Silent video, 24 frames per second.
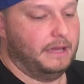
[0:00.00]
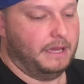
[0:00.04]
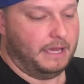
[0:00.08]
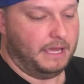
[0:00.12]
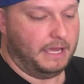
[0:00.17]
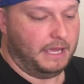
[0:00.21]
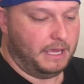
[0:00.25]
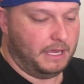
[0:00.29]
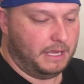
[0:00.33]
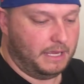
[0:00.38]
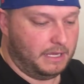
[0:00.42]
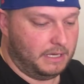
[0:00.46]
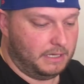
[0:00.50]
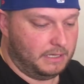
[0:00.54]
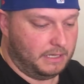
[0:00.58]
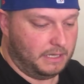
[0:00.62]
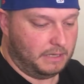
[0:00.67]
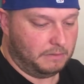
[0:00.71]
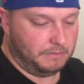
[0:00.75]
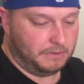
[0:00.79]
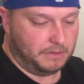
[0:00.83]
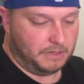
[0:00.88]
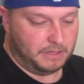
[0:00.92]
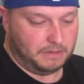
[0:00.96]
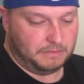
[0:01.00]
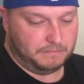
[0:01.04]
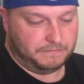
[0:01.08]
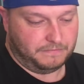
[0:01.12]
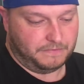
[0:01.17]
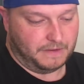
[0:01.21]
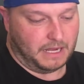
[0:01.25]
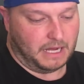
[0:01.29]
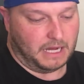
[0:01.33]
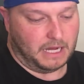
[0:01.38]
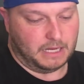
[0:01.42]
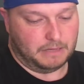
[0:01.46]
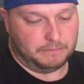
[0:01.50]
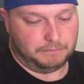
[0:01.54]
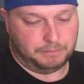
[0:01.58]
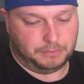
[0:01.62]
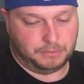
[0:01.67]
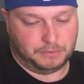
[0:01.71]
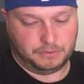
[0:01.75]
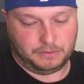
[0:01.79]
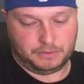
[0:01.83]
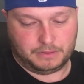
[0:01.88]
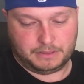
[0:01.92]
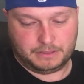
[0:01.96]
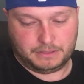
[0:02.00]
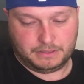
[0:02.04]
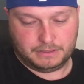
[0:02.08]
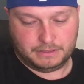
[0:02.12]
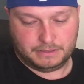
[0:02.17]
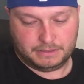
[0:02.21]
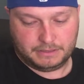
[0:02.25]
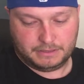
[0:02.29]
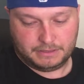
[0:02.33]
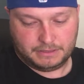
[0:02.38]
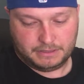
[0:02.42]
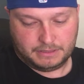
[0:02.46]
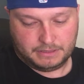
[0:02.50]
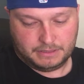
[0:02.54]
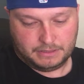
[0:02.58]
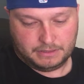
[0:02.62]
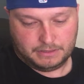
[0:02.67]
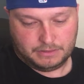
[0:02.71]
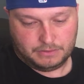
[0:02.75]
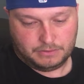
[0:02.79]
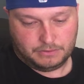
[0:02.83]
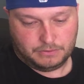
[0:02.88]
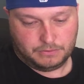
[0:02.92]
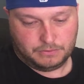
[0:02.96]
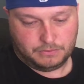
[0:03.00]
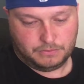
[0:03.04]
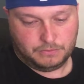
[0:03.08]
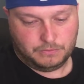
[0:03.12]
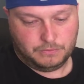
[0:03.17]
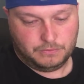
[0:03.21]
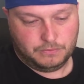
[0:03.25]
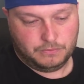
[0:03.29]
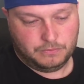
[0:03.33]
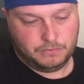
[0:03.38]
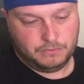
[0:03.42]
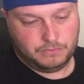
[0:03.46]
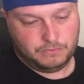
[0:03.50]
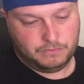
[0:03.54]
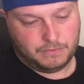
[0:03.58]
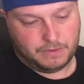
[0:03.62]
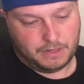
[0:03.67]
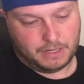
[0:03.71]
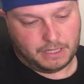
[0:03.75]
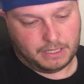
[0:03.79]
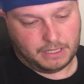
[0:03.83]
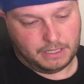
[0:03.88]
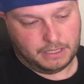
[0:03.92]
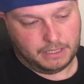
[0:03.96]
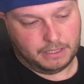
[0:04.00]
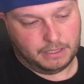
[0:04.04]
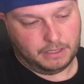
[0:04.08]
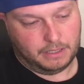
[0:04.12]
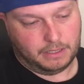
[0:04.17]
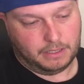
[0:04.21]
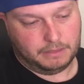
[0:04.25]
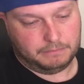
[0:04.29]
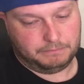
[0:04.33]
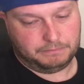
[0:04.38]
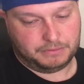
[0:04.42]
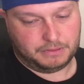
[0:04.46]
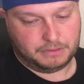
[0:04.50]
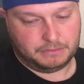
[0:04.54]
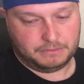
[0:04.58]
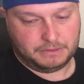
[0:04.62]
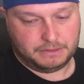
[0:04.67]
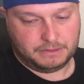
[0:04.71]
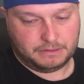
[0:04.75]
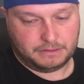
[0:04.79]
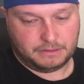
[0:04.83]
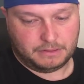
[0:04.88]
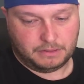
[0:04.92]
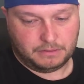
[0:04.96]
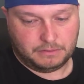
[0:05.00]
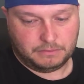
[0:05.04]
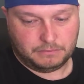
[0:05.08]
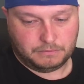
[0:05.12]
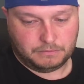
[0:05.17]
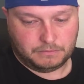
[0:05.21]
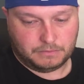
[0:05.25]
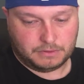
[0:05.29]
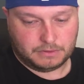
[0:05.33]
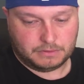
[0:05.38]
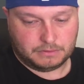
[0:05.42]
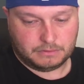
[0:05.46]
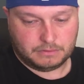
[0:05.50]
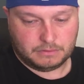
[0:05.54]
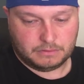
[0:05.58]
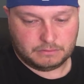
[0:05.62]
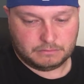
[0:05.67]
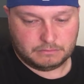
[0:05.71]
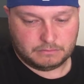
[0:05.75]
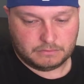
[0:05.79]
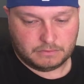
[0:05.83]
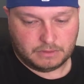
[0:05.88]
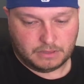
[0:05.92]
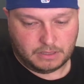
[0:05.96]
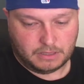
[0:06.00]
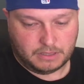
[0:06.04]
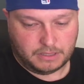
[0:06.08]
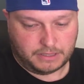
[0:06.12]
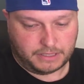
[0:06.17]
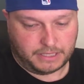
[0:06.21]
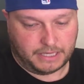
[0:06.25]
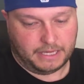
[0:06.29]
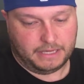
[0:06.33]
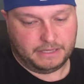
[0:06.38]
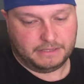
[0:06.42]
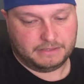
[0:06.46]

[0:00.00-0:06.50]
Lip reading: And now we've got an art book. Ooh, right. I probably don't want to... Oh, okay.